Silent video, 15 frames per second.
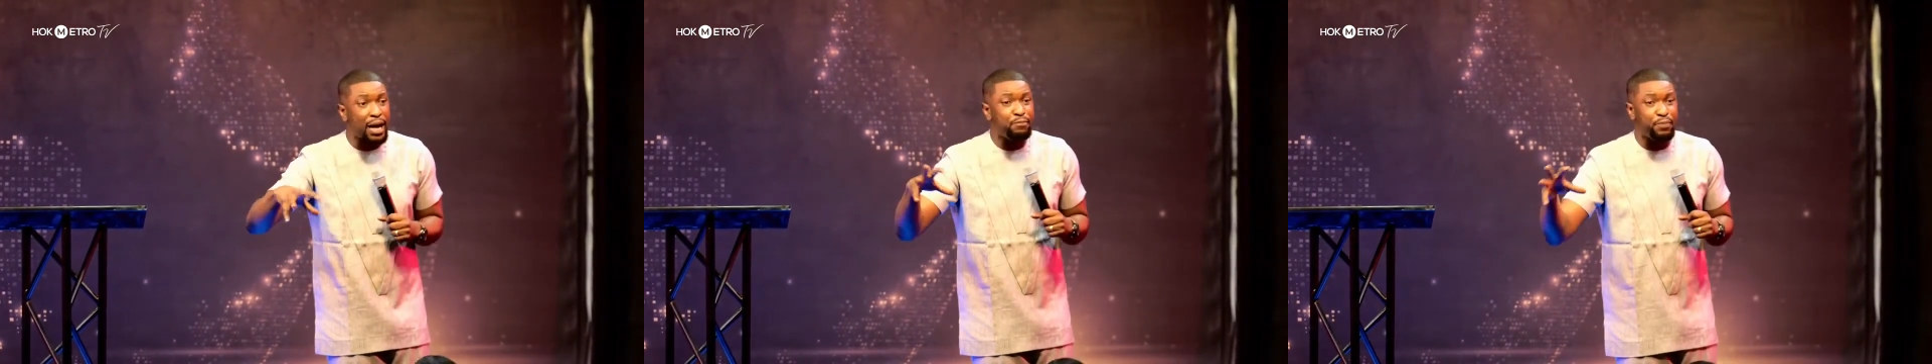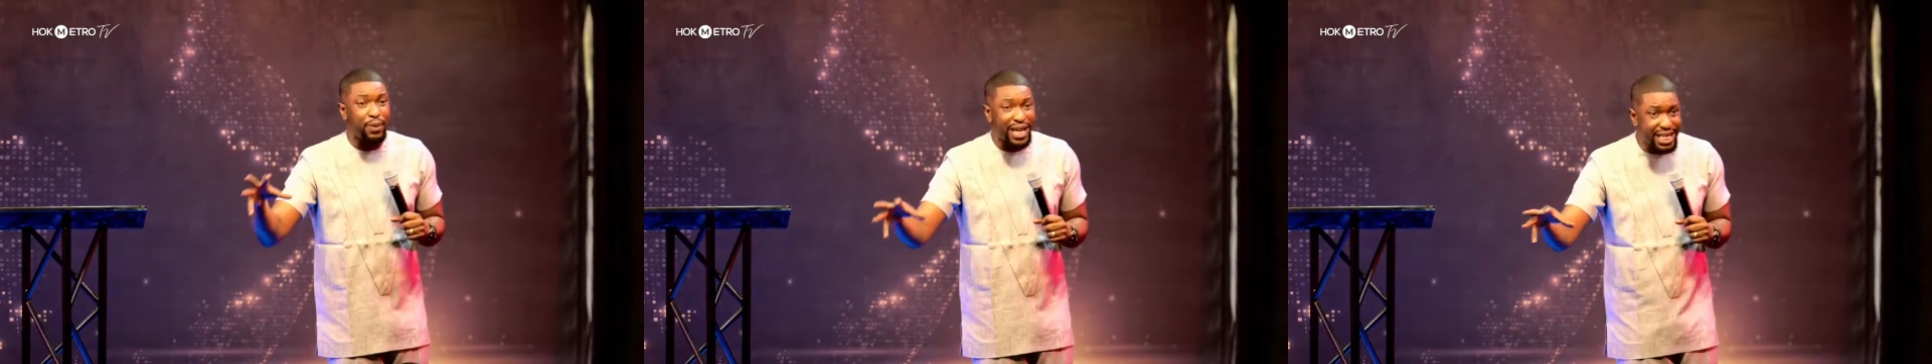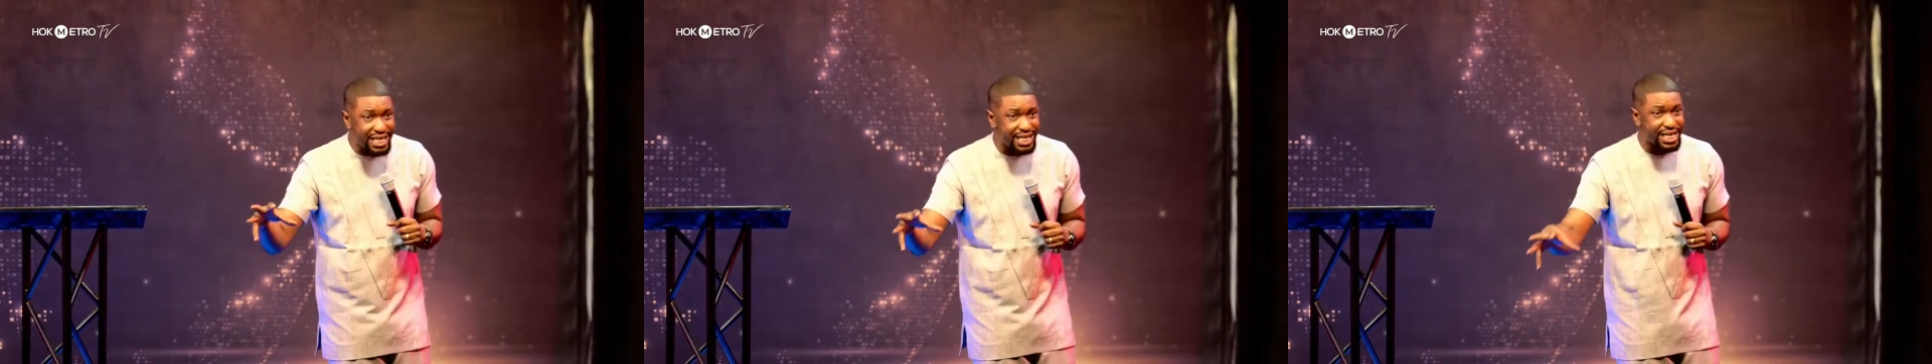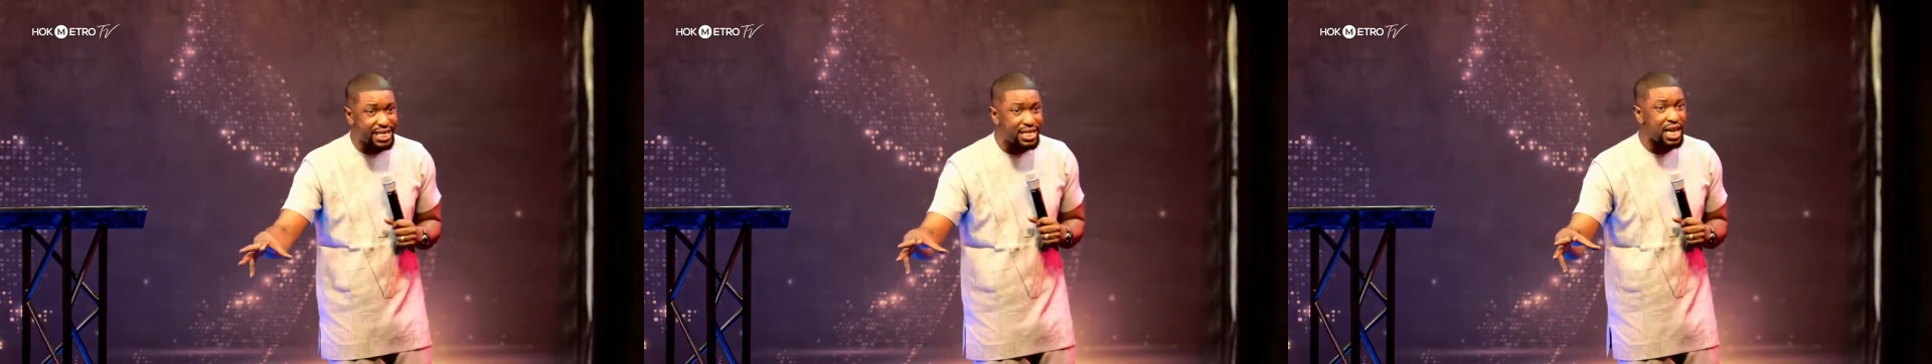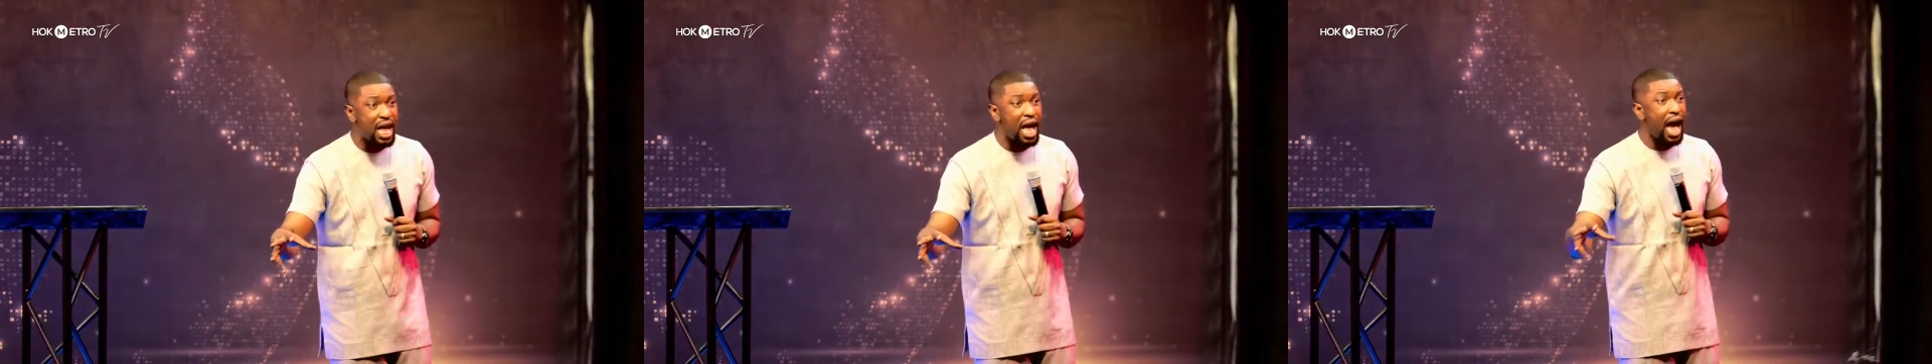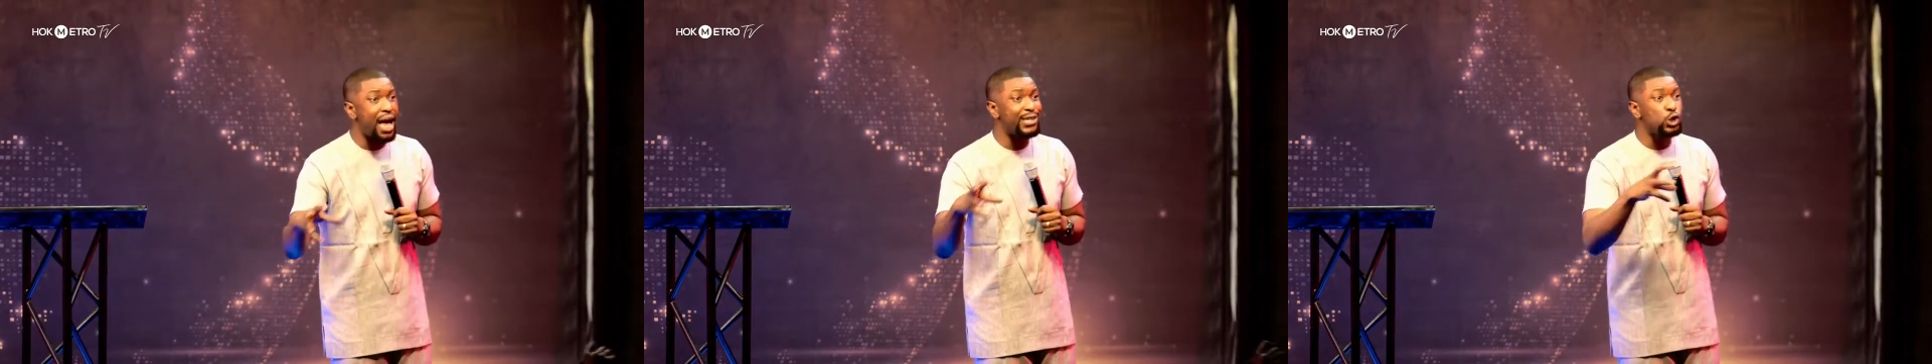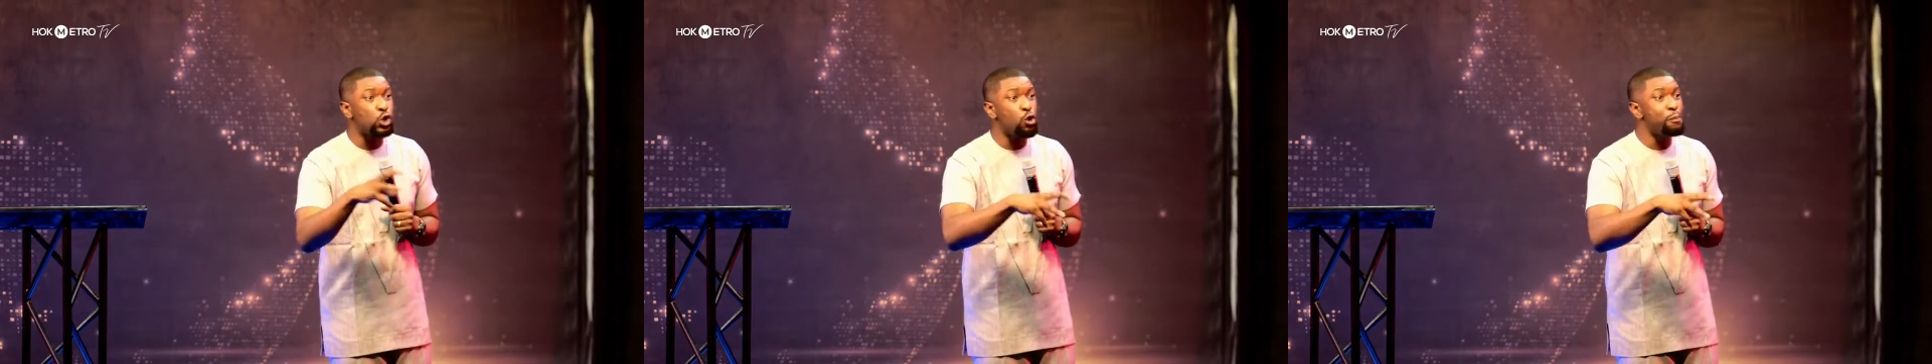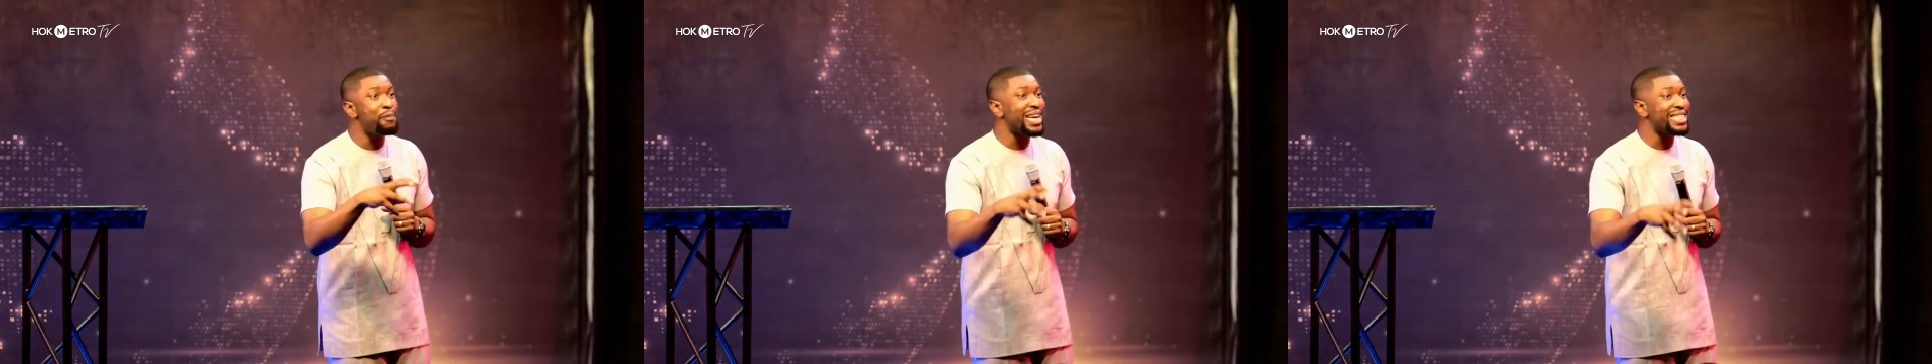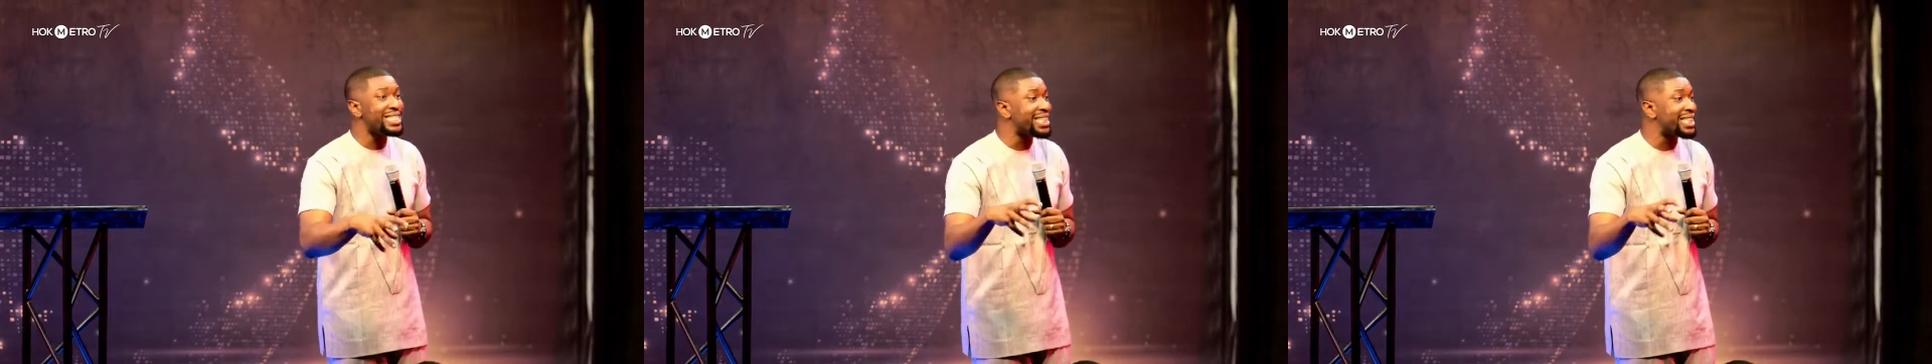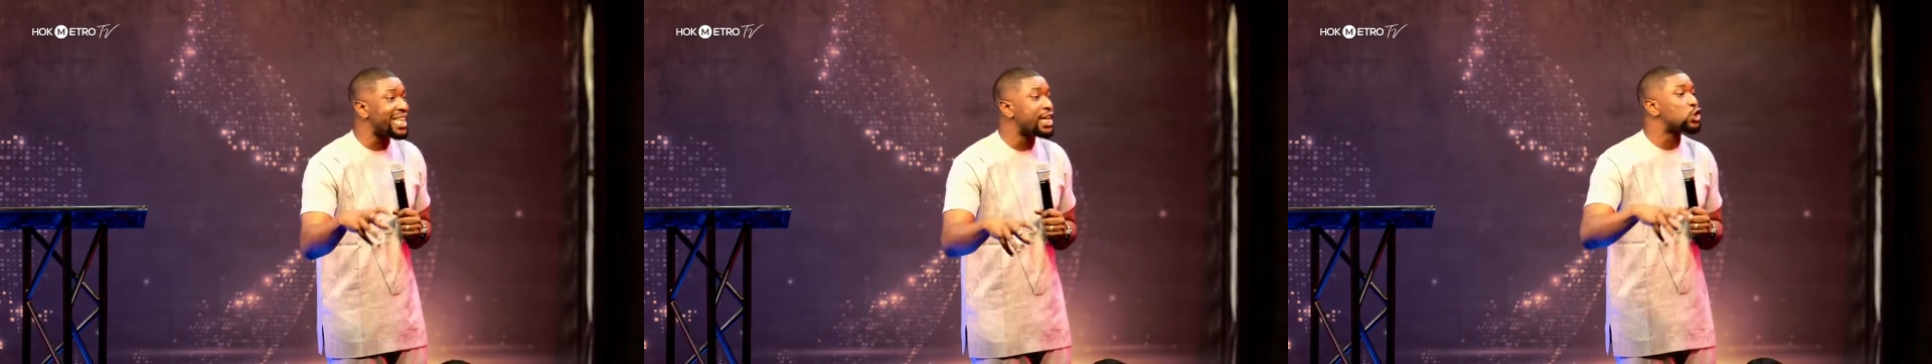places and do mighty
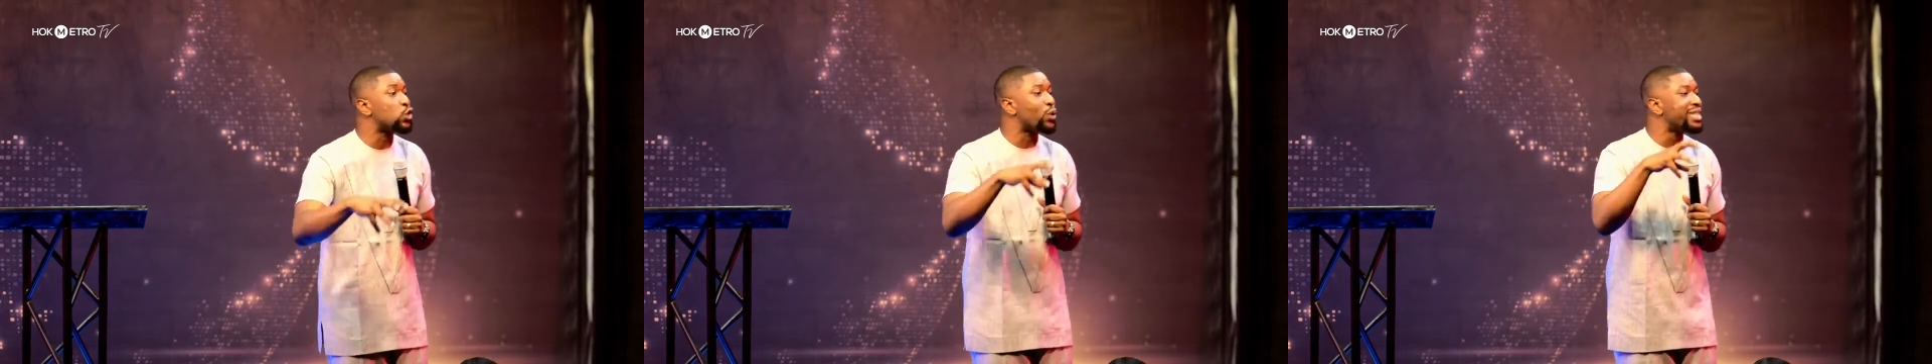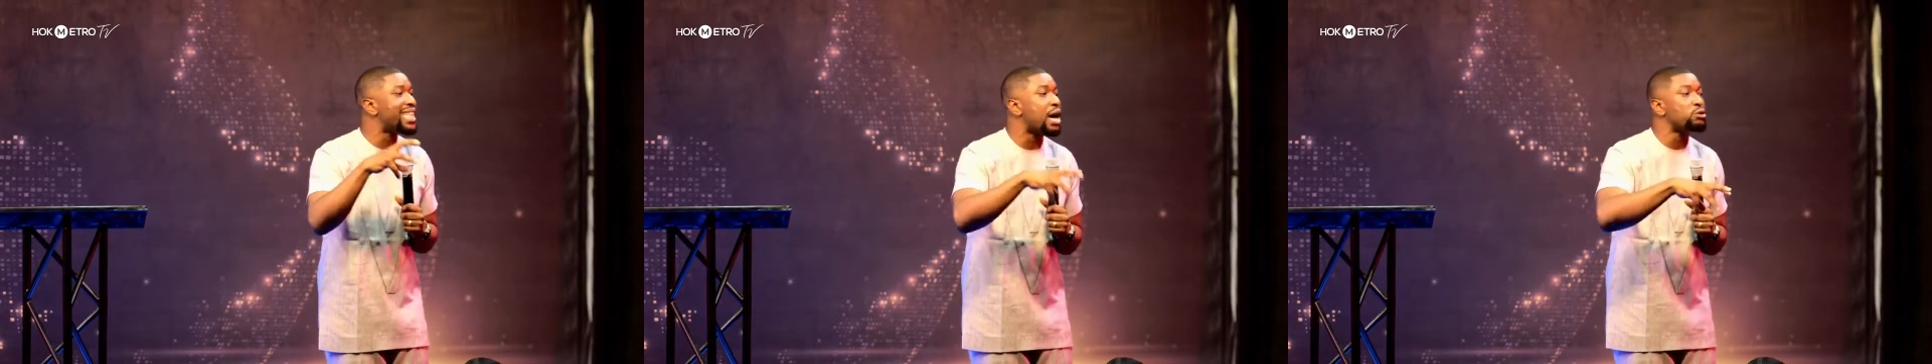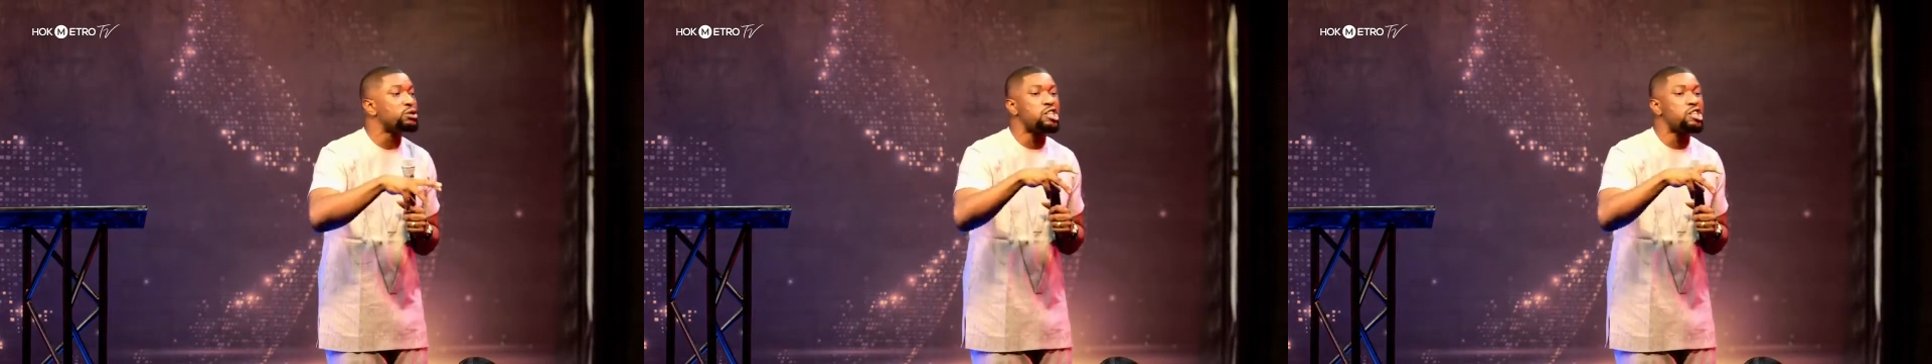things without